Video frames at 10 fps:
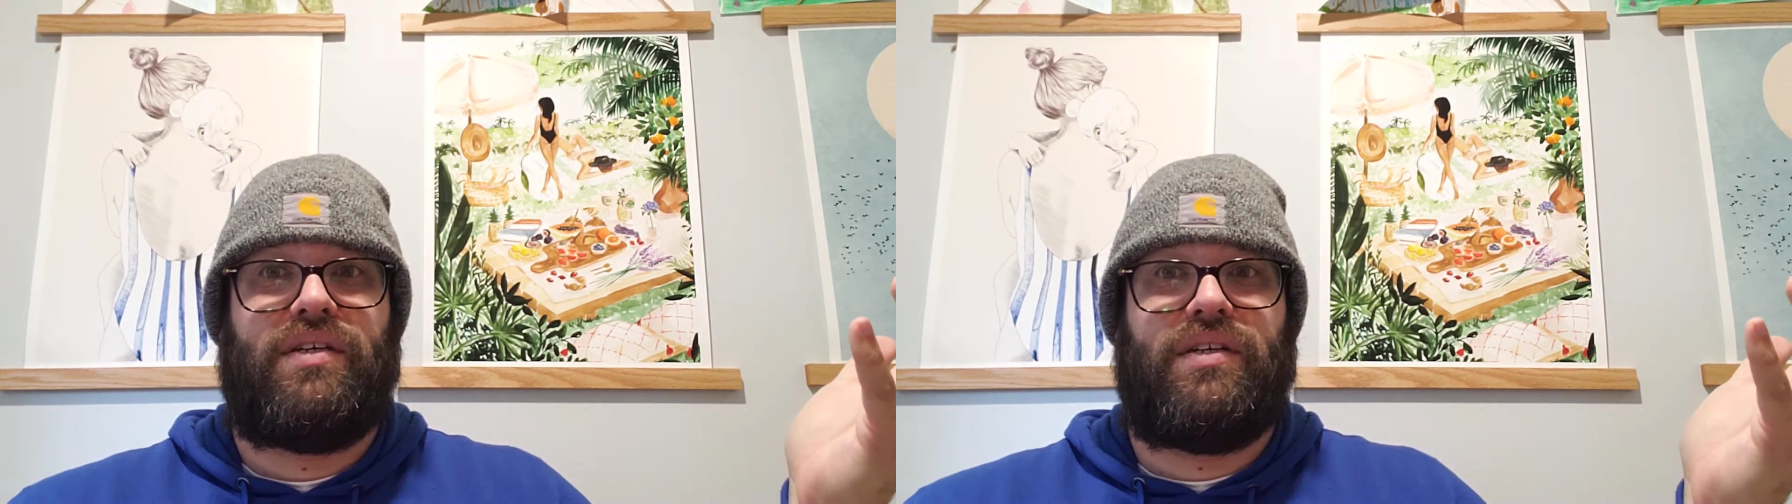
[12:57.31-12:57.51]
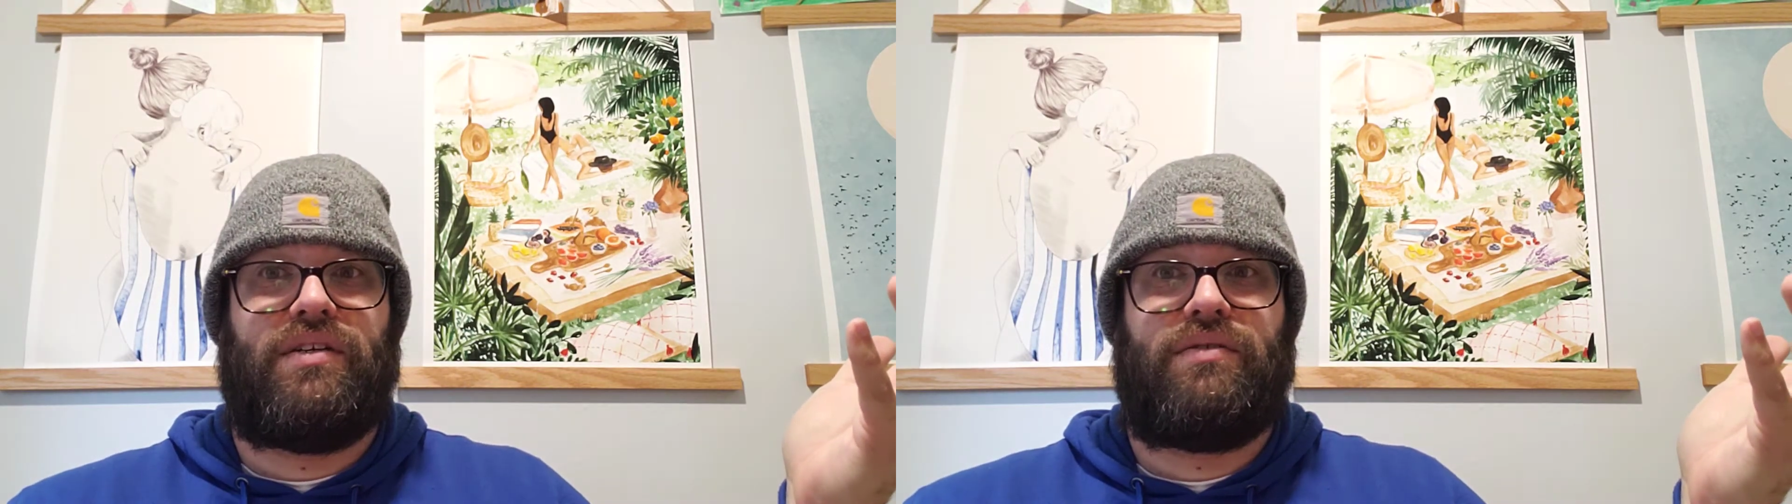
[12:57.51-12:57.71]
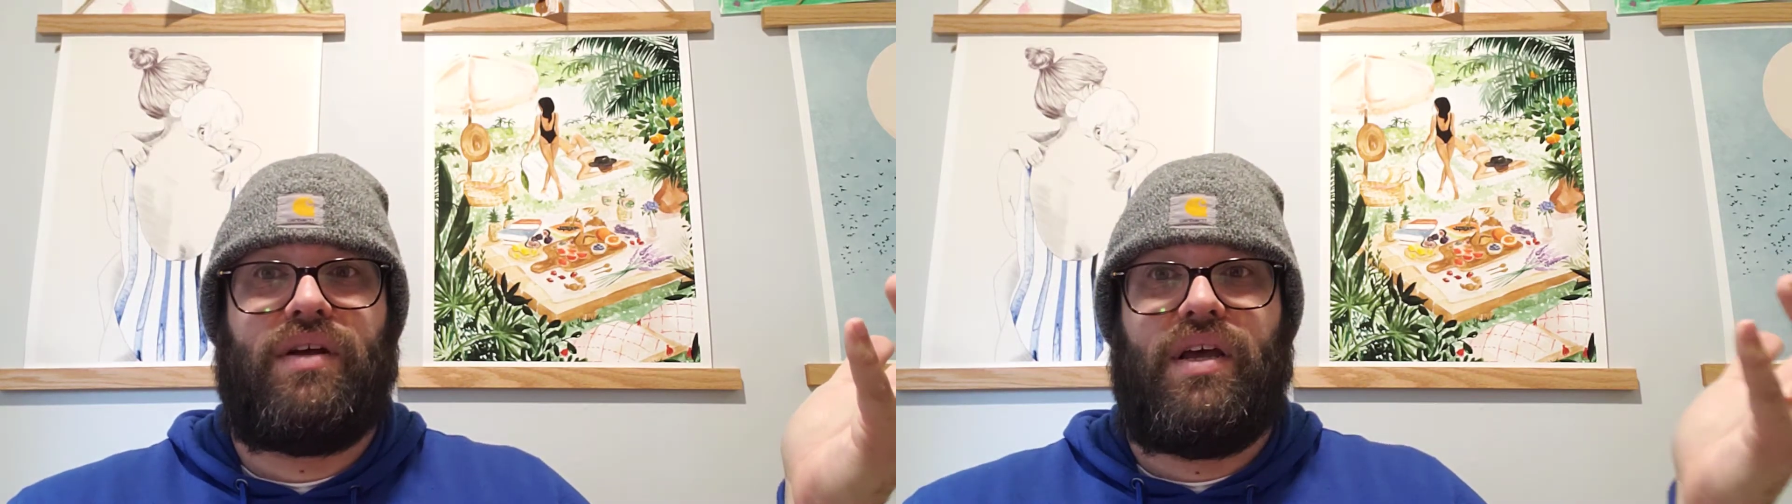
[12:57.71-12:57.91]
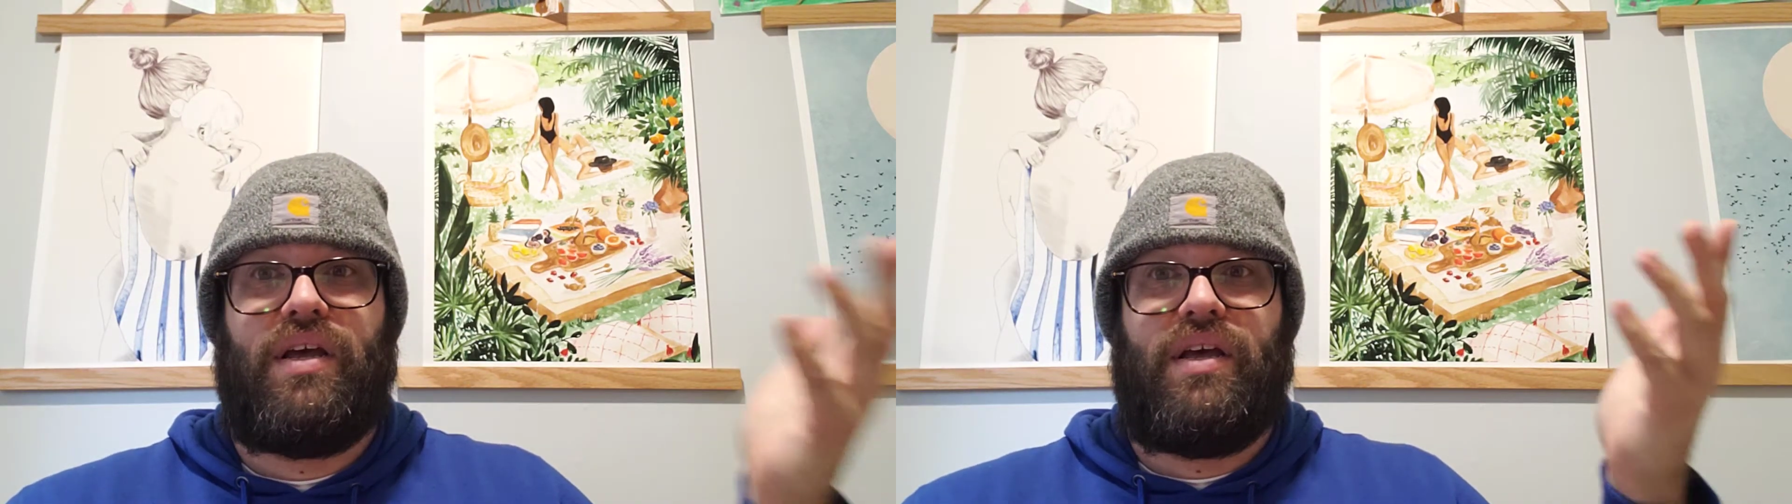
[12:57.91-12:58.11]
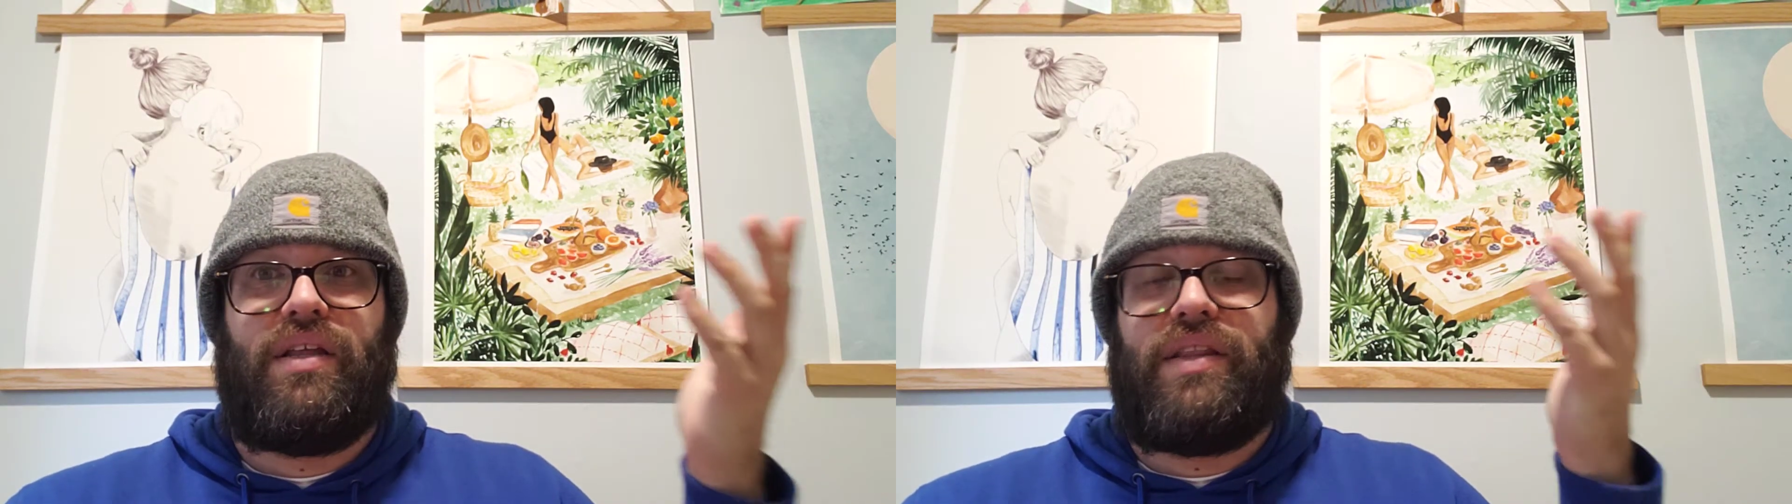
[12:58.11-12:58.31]
You know,
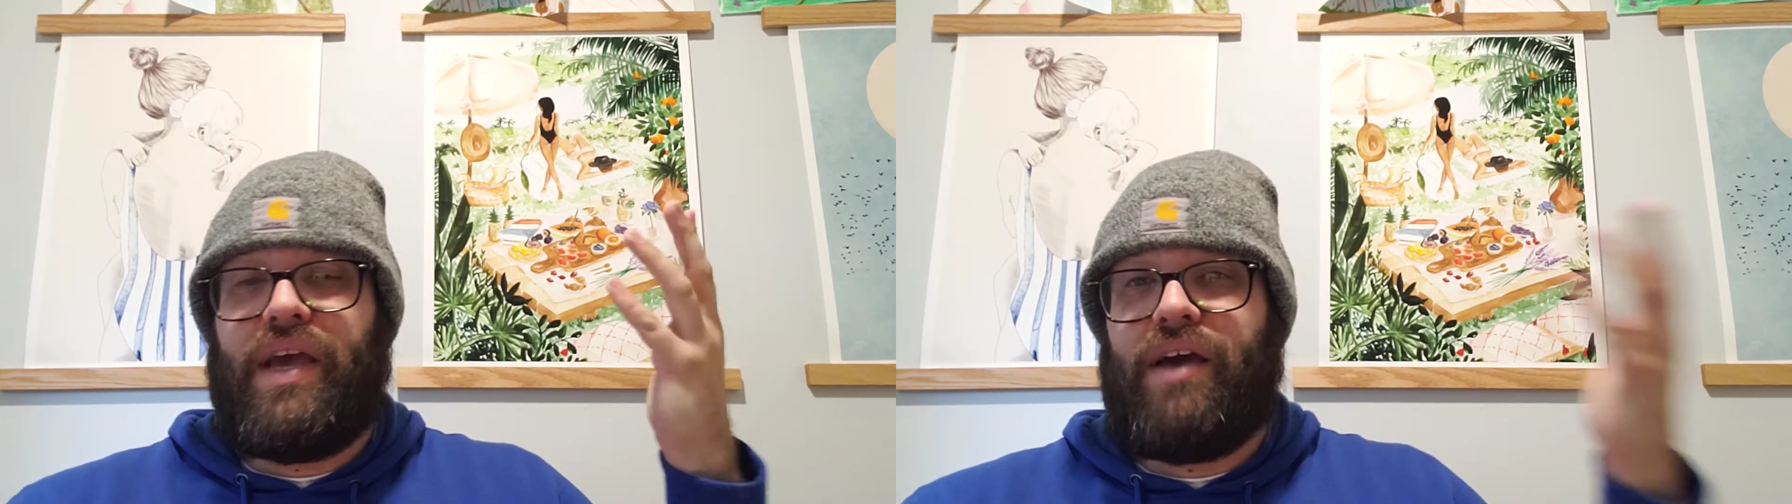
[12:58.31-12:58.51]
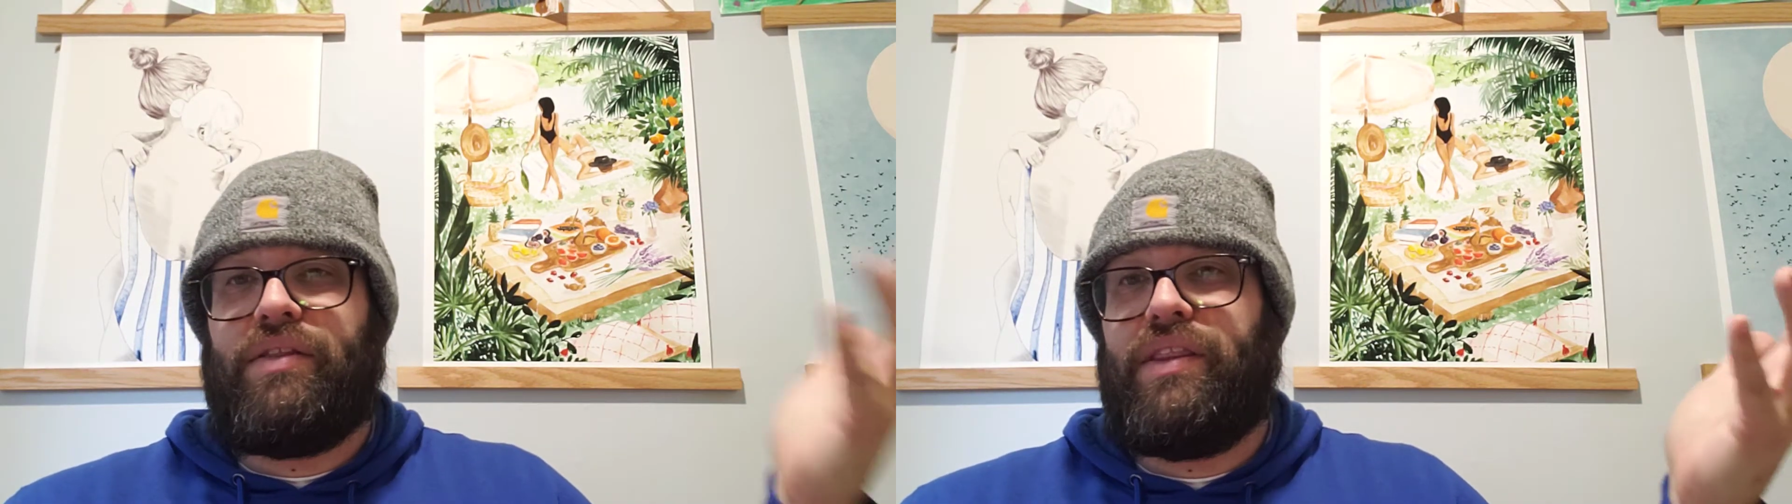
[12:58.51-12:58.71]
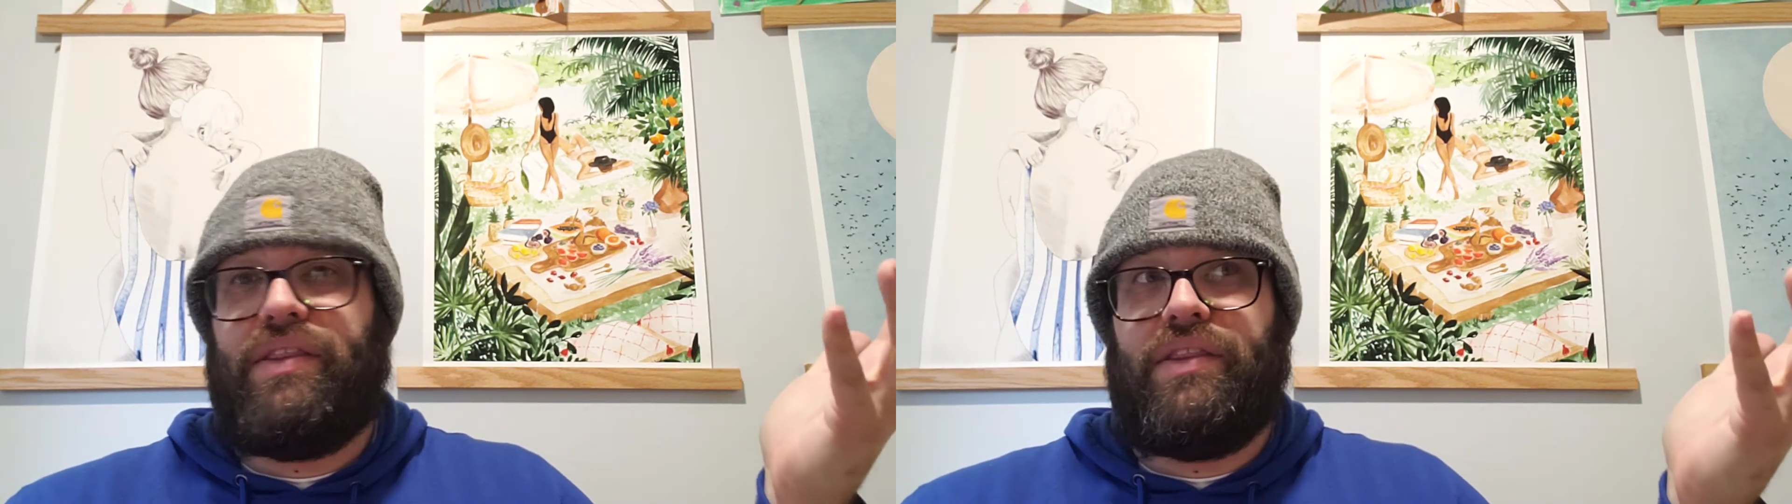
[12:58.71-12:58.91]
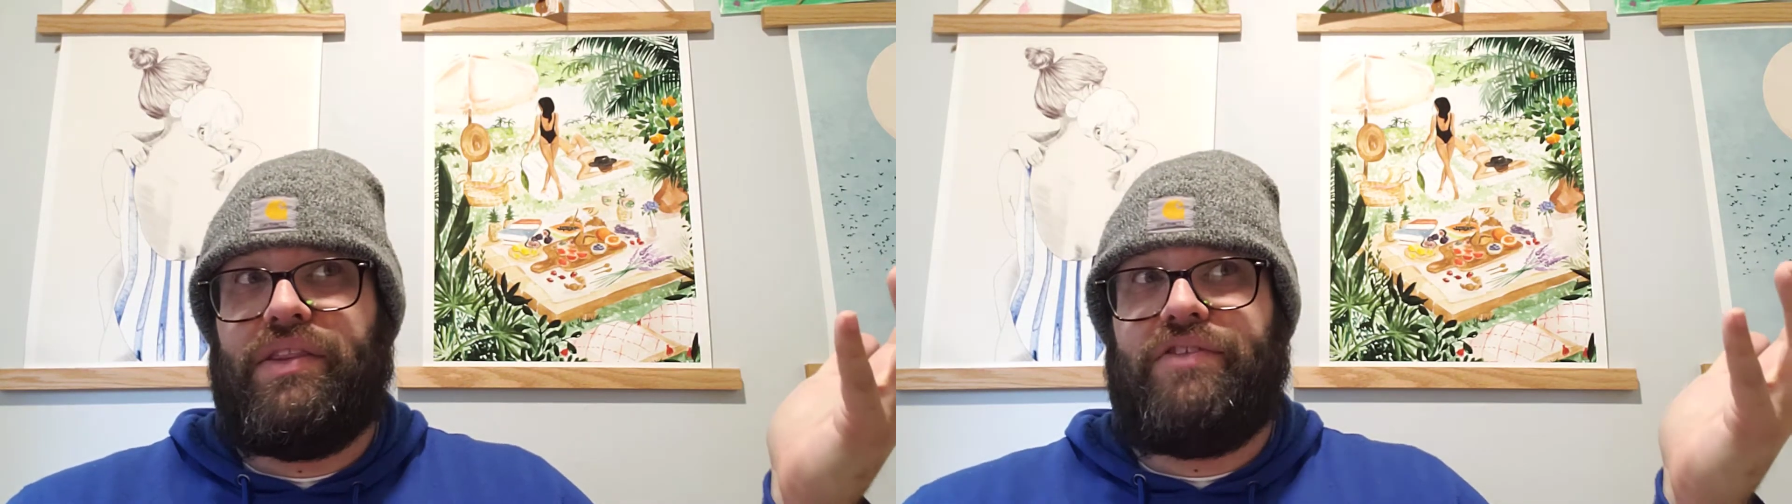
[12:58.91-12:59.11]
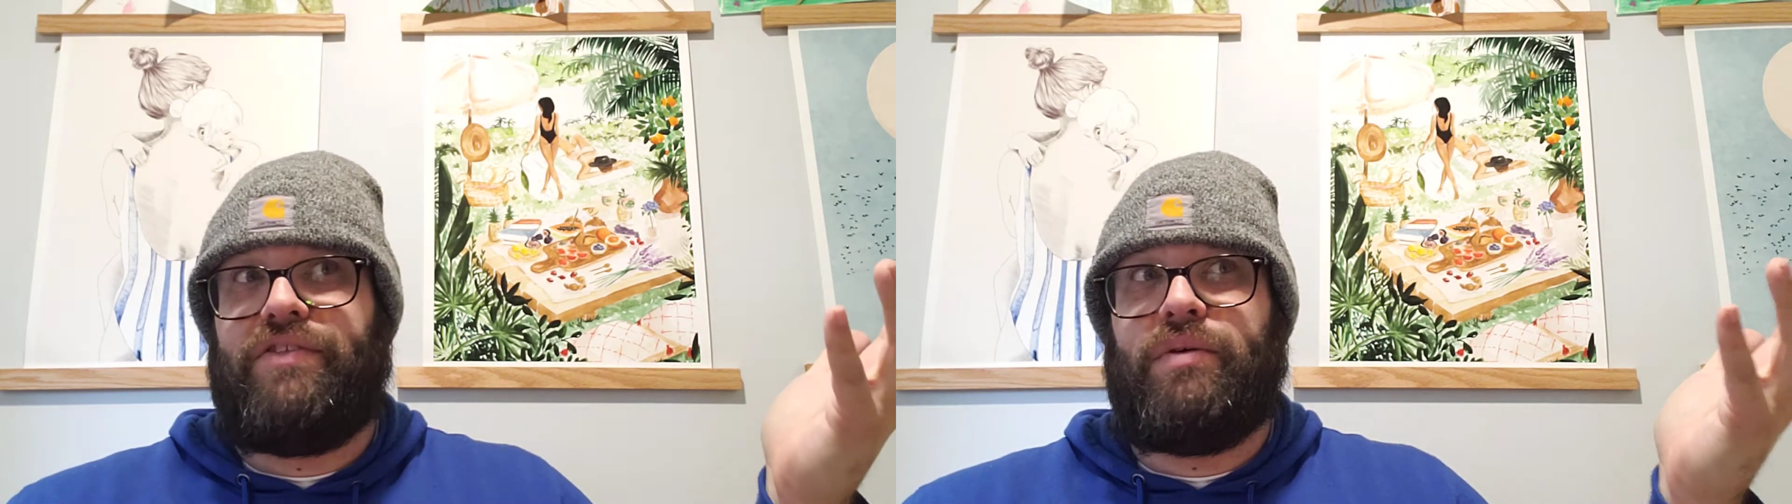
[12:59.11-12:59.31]

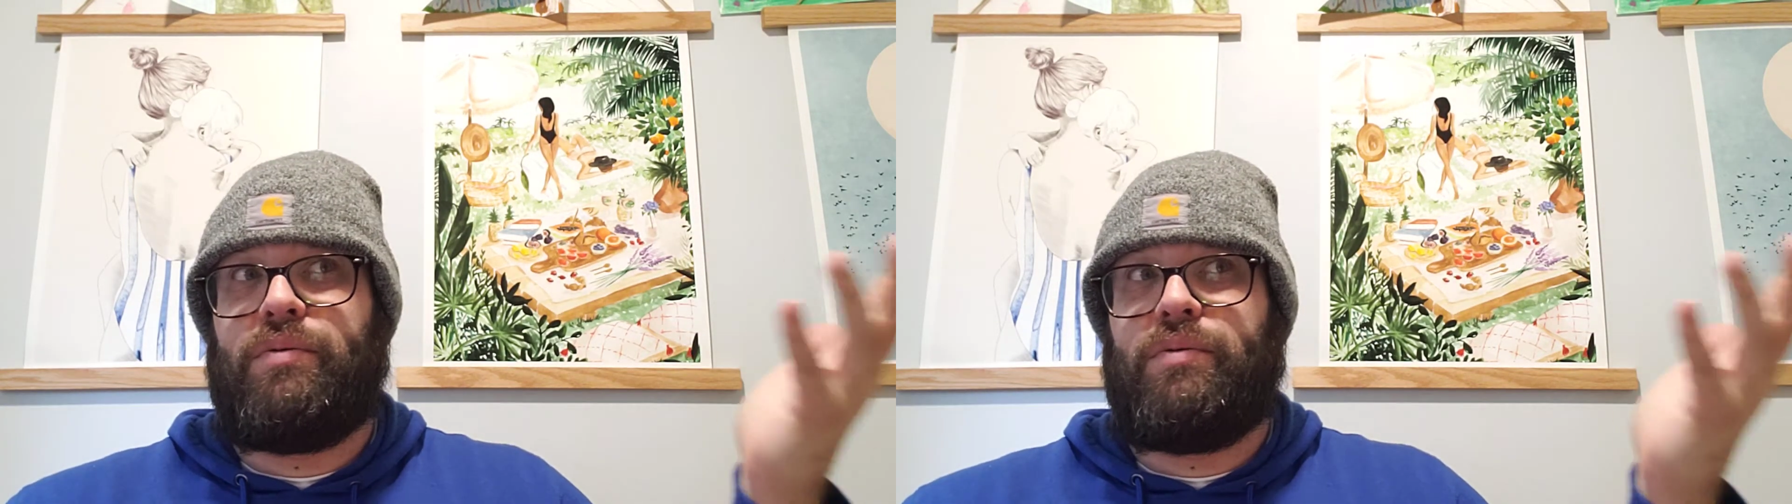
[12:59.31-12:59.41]
they